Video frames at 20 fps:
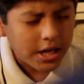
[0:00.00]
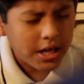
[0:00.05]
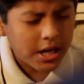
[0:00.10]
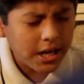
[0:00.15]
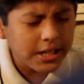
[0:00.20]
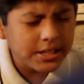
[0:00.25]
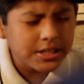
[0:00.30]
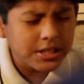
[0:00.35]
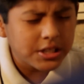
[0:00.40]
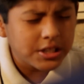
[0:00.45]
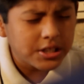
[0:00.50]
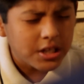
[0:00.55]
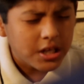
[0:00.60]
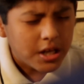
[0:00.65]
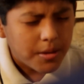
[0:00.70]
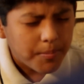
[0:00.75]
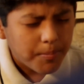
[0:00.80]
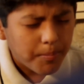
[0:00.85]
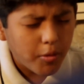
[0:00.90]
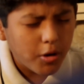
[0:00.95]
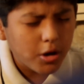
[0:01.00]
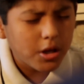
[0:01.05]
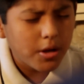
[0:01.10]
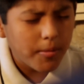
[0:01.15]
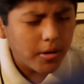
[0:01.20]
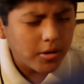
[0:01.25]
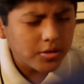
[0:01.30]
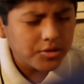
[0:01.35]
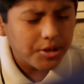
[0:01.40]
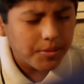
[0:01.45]
thank you for
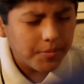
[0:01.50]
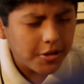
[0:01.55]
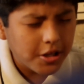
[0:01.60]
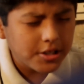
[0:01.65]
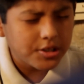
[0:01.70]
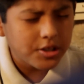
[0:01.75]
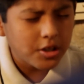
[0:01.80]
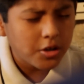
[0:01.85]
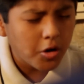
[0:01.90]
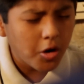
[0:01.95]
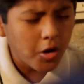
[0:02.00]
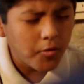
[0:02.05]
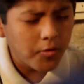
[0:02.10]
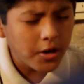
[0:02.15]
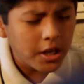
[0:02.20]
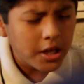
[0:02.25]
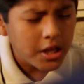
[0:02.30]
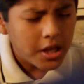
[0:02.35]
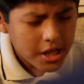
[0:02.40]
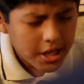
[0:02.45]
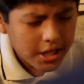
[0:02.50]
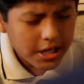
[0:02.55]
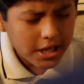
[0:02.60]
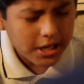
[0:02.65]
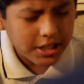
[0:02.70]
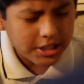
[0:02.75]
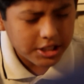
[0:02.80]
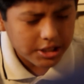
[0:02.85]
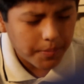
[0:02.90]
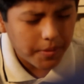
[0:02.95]
this piggy bank. We pray that the
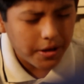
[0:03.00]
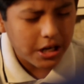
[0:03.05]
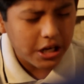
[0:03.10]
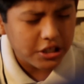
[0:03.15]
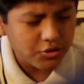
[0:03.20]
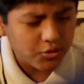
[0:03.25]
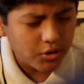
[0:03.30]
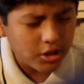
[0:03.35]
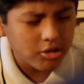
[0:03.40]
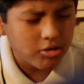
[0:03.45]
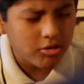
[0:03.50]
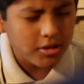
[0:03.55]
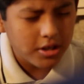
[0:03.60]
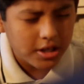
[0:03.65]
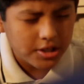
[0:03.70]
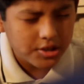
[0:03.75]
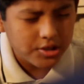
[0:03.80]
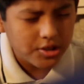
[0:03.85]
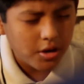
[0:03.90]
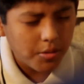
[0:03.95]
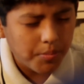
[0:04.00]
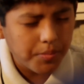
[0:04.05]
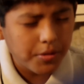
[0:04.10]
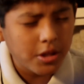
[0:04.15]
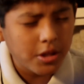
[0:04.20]
money here is enough to buy the four